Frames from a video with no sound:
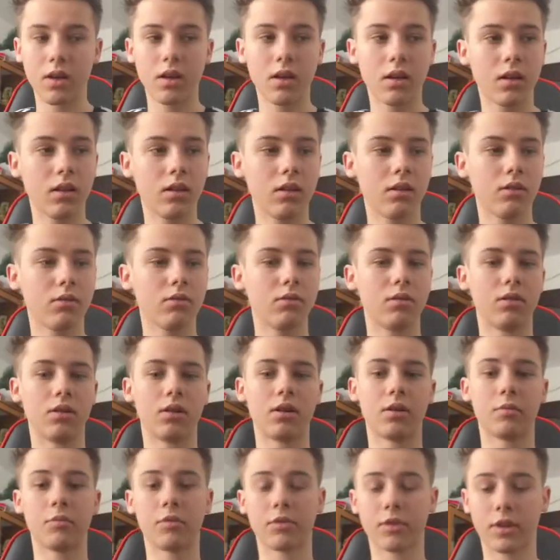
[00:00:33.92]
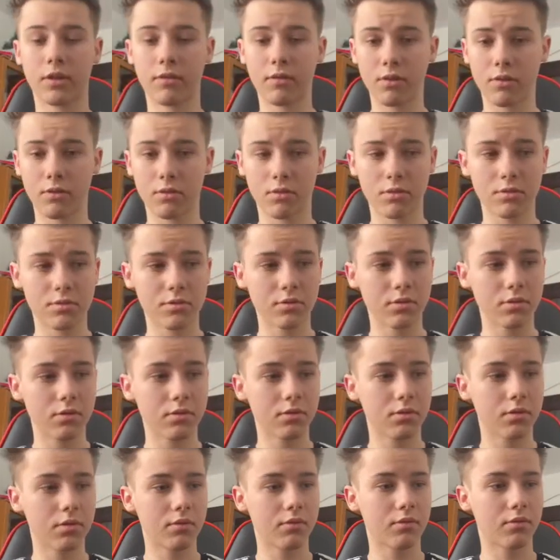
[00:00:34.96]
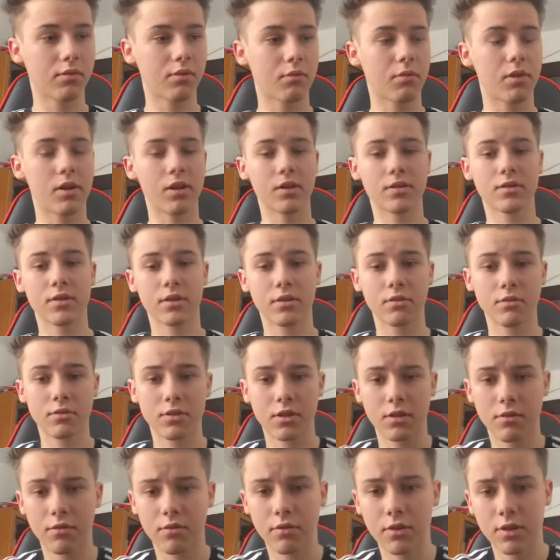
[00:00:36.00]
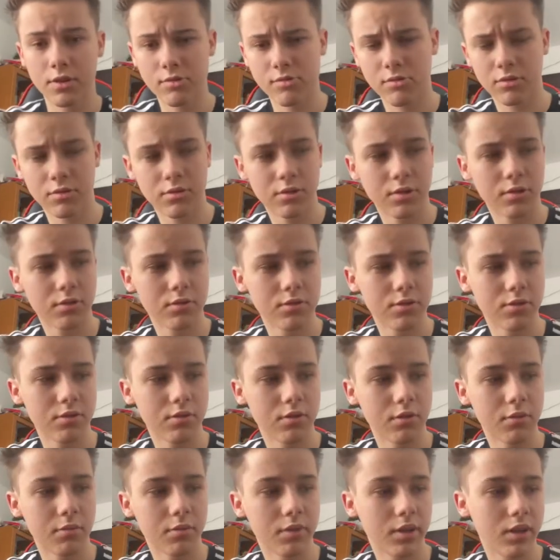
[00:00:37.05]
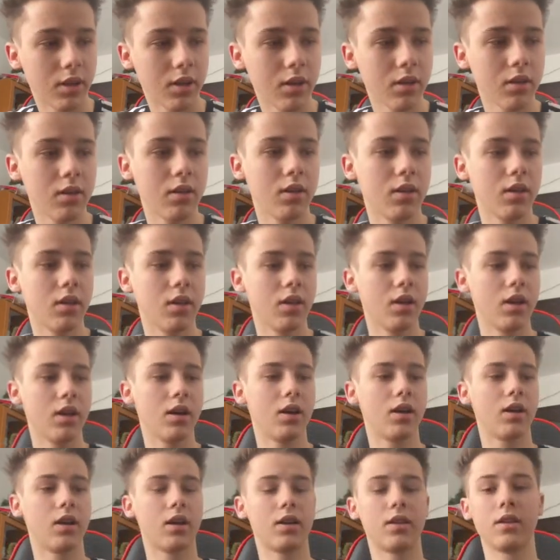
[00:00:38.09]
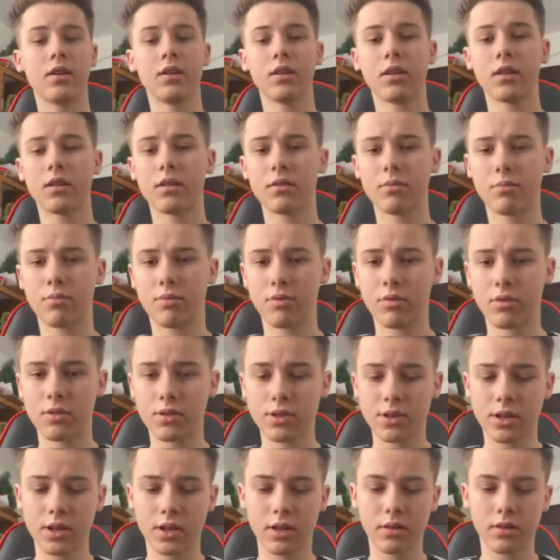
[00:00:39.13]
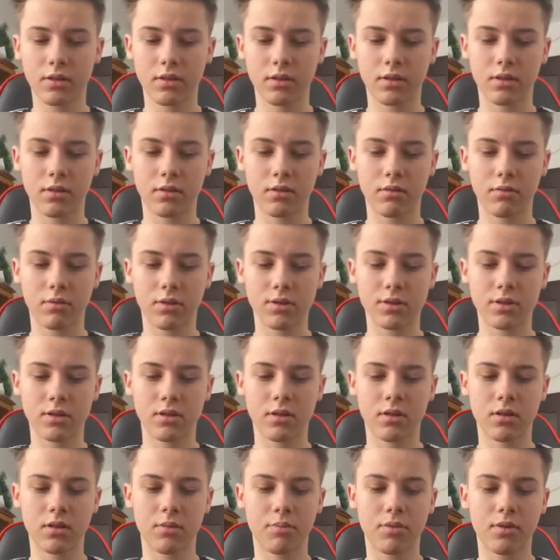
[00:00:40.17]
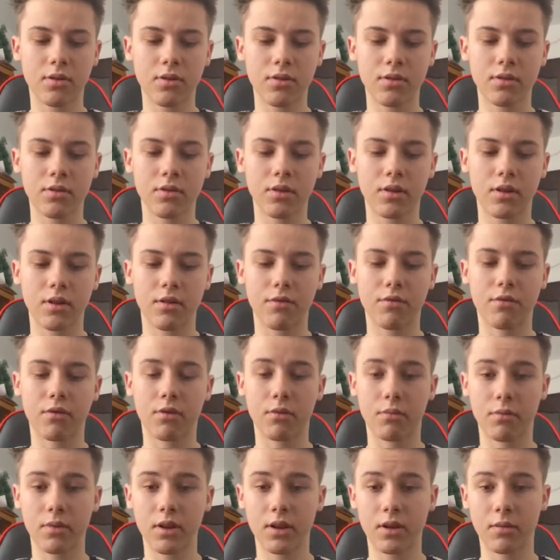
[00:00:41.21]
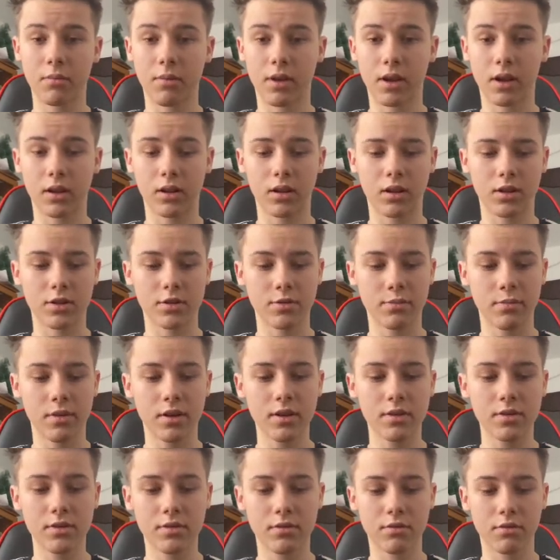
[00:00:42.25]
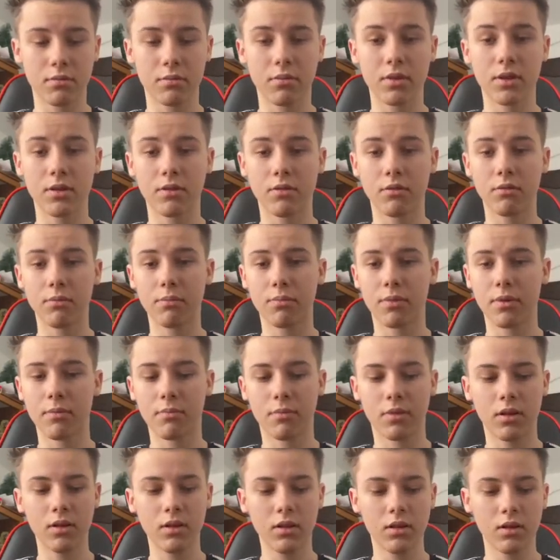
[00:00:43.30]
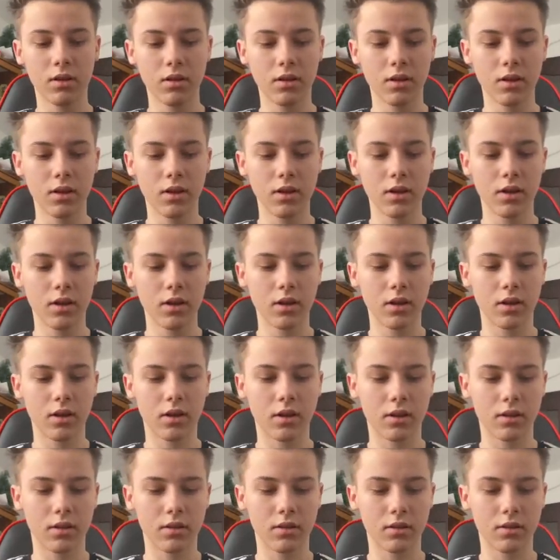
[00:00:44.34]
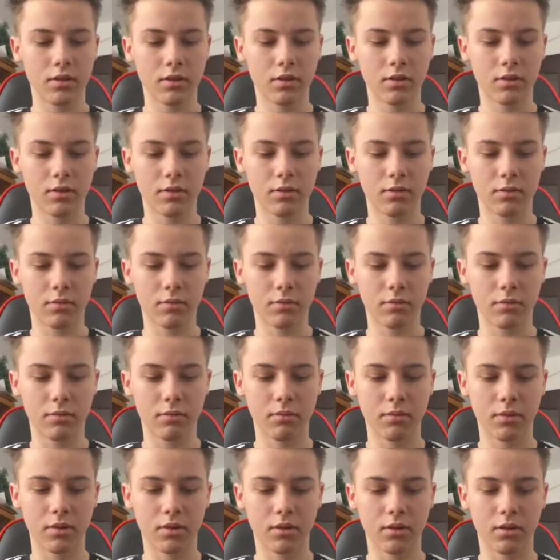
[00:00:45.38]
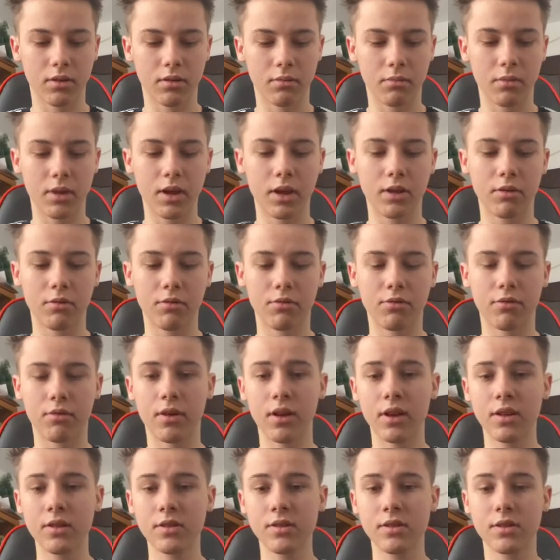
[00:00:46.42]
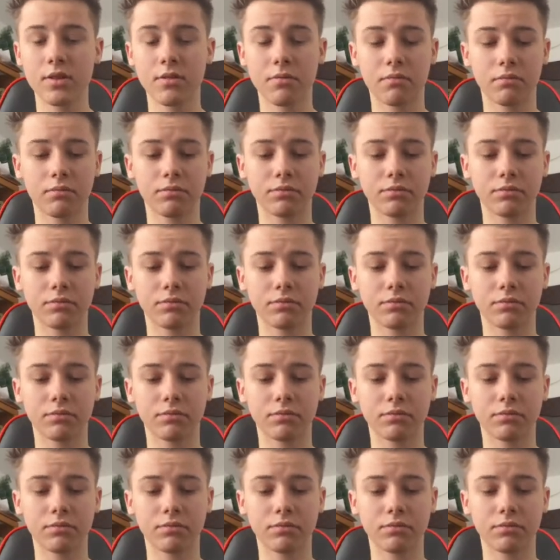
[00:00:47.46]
Hello, I'm Octavian Hosu from Alexandru Stefulescu, Târgu Jiu, Romania. And I think that the project uh, was an opportunity for me and my classmates to meet new people and uh, uh, make new friends